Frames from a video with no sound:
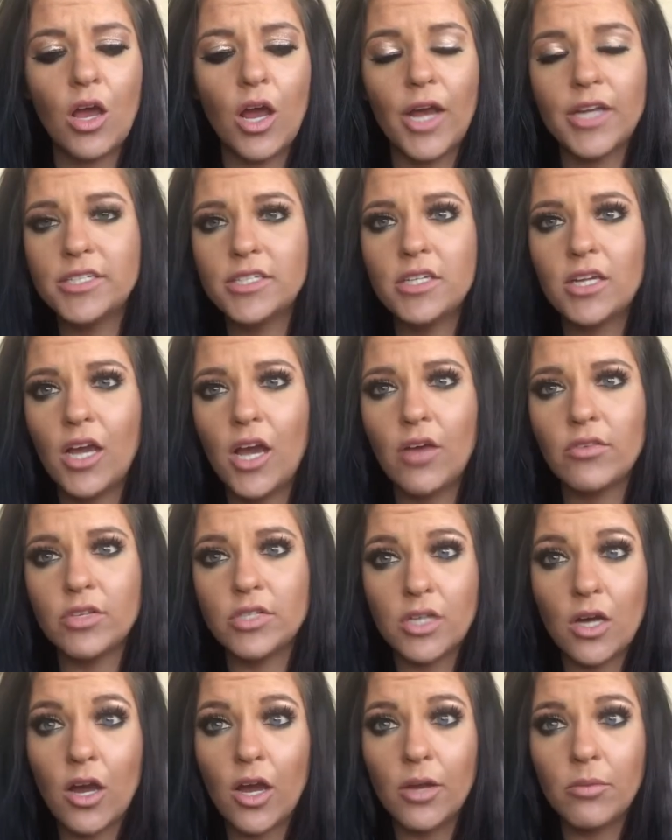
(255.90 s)
I didn't have the
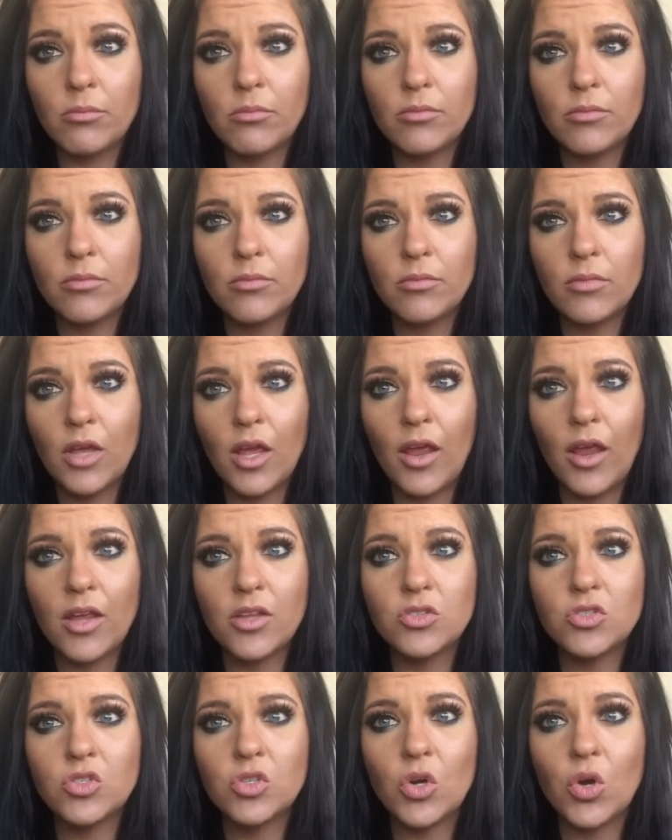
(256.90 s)
time.
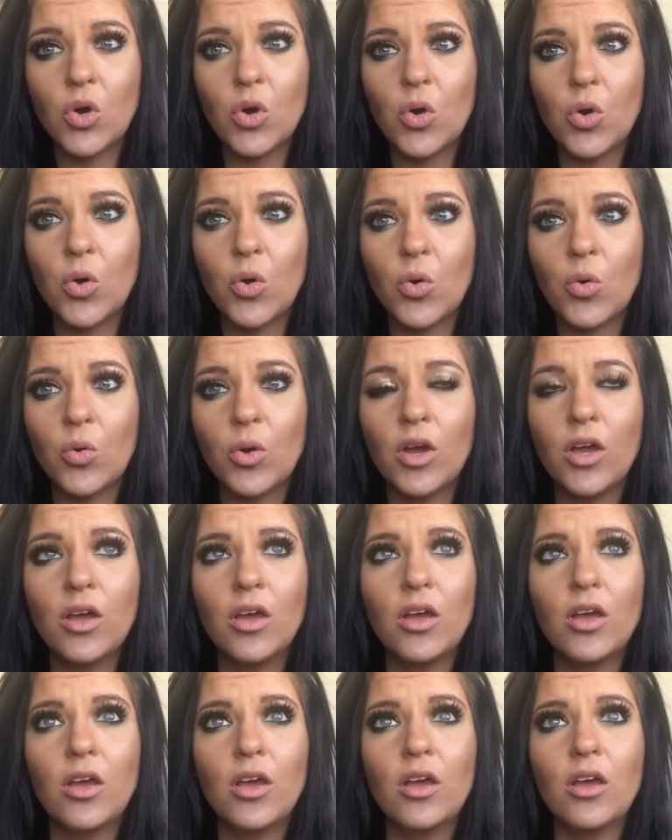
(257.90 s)
And so
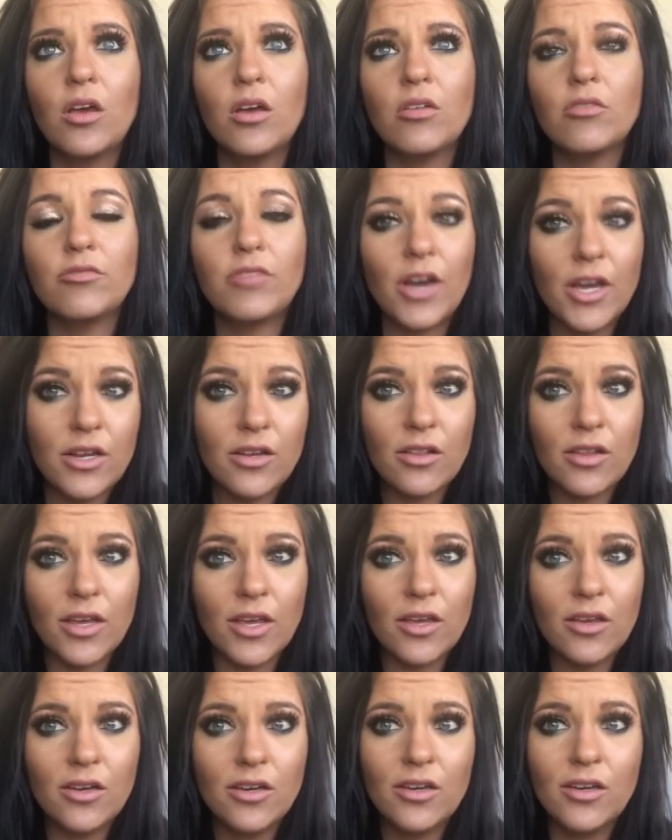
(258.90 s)

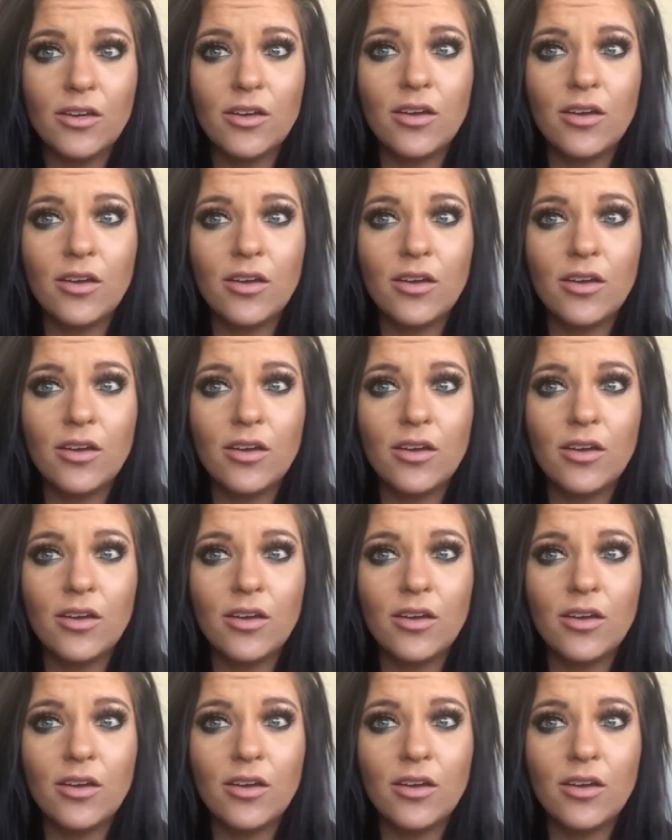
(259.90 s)
finally,